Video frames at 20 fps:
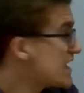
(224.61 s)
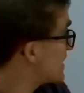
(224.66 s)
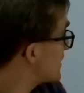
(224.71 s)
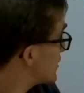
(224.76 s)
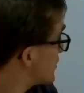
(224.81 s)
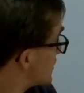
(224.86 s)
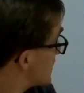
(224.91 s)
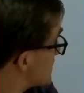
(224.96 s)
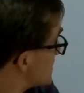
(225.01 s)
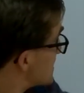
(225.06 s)
And
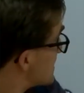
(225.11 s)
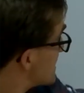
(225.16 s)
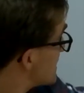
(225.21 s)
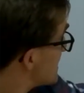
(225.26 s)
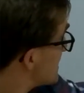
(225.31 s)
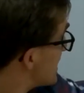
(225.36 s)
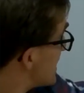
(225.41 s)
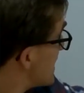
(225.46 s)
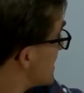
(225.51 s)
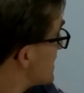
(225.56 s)
you can
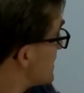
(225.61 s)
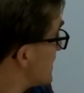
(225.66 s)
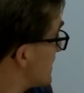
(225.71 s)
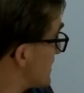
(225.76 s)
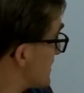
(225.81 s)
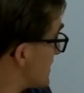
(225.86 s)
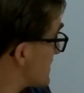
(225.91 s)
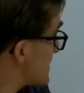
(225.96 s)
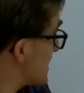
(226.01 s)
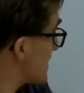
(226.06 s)
see
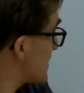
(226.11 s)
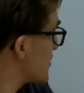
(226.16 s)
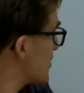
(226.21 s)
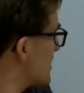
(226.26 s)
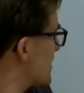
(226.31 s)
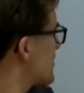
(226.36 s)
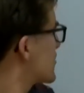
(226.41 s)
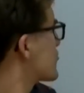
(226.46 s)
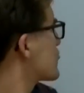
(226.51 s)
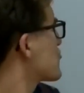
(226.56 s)
there's
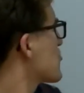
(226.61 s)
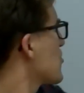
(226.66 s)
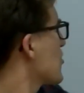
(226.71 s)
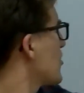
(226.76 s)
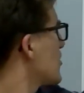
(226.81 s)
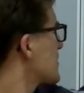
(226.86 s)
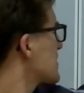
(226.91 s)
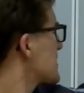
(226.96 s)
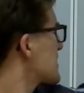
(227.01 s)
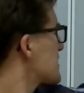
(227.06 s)
actually a
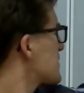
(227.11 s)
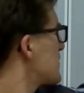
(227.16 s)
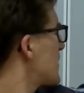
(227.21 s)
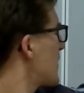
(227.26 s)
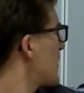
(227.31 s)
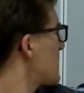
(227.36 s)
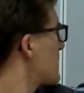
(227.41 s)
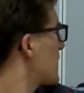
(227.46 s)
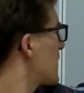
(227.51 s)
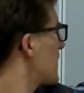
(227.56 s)
draw,
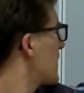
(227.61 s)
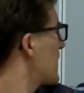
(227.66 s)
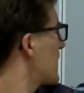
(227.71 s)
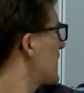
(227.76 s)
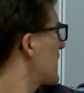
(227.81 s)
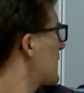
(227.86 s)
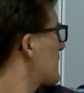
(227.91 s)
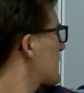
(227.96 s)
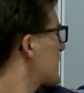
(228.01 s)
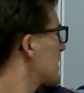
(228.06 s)
despite my
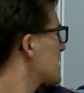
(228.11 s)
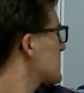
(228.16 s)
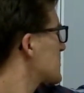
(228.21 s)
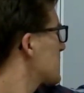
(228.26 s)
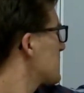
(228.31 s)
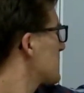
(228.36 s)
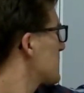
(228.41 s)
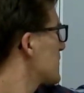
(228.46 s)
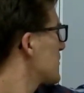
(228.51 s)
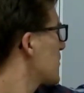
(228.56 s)

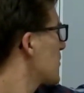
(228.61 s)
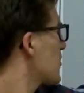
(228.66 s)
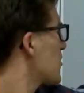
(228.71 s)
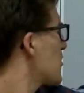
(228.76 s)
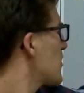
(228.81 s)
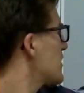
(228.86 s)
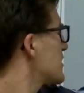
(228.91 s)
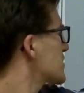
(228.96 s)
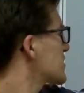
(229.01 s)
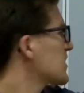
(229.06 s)
picture not
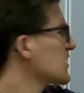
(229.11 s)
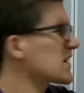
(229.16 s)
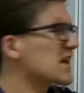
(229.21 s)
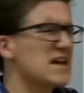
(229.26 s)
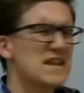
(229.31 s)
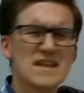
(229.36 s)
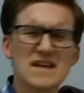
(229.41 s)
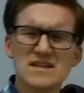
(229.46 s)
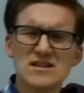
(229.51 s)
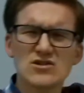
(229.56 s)
quite showing
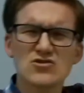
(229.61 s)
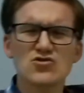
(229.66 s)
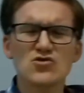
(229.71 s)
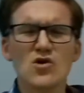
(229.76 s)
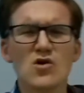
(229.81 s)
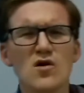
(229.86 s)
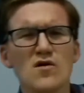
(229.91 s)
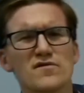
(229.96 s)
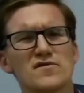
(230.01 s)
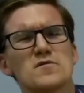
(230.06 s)
it. There's a
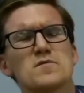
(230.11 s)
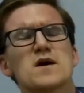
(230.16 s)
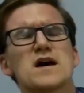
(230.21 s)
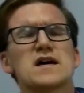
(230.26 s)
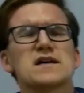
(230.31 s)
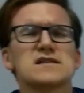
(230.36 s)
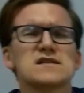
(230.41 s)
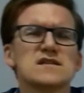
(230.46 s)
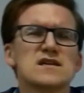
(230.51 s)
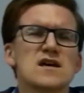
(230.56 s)
draw for
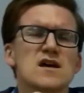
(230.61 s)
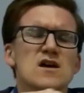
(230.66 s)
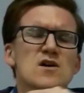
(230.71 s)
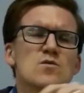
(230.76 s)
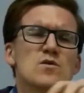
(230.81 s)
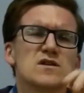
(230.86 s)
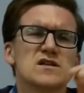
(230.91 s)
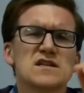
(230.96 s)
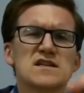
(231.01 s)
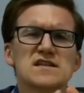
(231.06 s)
best,
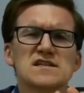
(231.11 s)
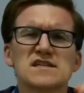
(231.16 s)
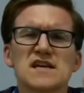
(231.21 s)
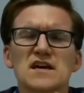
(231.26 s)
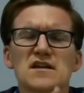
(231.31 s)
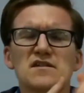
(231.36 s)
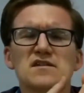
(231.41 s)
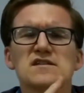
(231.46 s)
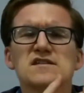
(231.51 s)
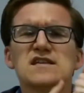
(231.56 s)
which are the
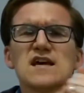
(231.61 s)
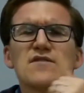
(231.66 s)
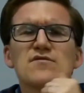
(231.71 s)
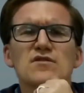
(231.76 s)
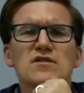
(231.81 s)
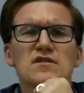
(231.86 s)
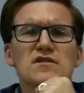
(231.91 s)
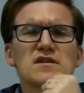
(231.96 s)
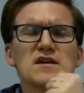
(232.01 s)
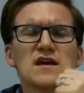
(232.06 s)
sixth and
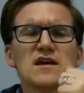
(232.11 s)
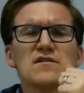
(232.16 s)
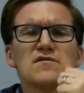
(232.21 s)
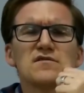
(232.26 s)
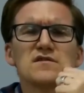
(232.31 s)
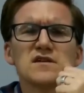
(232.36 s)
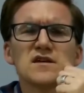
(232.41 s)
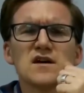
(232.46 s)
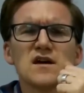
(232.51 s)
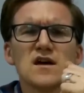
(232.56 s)
seventh
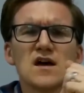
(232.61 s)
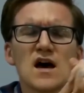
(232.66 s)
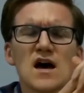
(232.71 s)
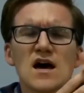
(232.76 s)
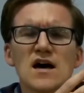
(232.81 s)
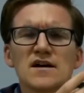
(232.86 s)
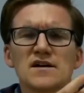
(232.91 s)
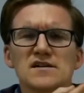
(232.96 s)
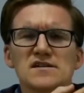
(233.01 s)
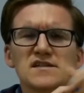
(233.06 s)
gift,
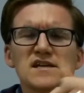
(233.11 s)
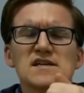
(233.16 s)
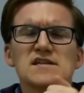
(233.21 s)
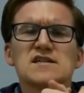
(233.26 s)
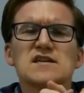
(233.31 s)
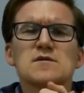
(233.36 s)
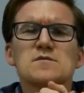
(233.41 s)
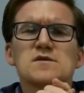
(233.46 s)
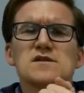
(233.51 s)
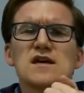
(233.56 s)
because 6
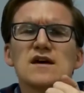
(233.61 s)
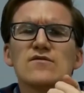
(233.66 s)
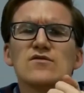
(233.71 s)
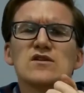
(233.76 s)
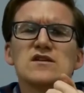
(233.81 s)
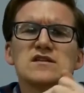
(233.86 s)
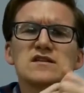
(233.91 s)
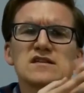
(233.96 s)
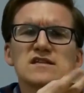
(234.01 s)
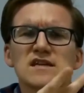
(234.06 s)
times
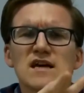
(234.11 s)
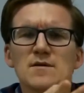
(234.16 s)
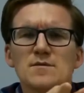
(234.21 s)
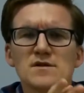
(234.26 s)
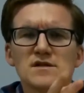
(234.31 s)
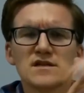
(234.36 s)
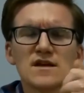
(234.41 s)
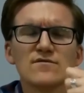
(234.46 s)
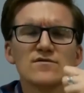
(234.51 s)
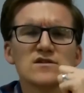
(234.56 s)
7 is the same
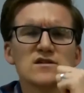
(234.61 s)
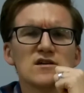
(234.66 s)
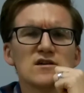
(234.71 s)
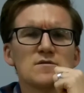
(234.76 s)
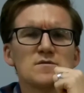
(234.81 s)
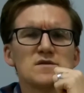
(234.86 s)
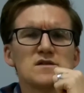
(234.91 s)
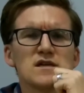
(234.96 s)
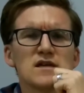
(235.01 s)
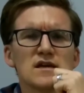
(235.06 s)
as 7
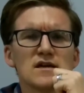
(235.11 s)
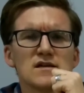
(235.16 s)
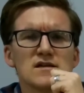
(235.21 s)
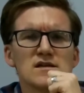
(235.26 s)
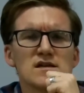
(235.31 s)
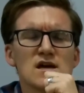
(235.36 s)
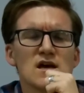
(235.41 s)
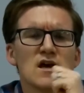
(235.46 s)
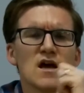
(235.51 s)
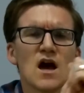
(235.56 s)
times
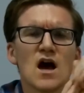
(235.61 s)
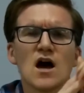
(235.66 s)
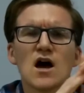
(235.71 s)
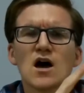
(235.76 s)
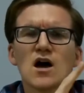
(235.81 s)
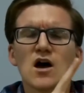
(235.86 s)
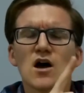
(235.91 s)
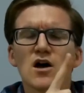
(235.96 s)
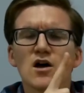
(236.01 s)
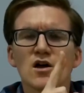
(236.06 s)
6,
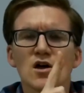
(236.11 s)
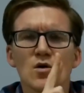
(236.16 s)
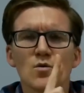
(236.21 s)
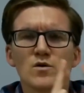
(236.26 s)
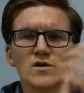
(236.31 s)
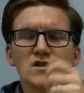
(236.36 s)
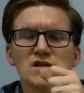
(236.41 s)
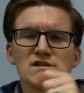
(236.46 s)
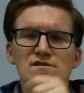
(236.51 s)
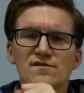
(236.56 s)

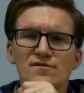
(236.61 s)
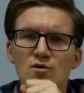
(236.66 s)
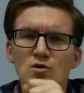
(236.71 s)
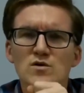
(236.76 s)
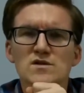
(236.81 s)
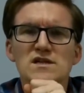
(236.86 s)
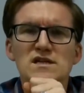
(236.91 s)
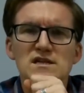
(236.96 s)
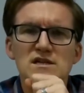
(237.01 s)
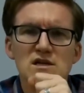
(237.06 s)
which is
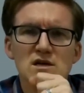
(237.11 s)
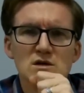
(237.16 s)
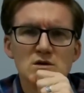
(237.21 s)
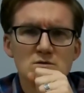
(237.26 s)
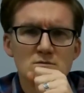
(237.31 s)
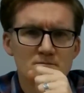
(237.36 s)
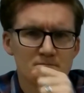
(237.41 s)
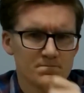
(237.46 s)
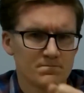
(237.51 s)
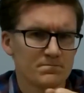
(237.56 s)
42.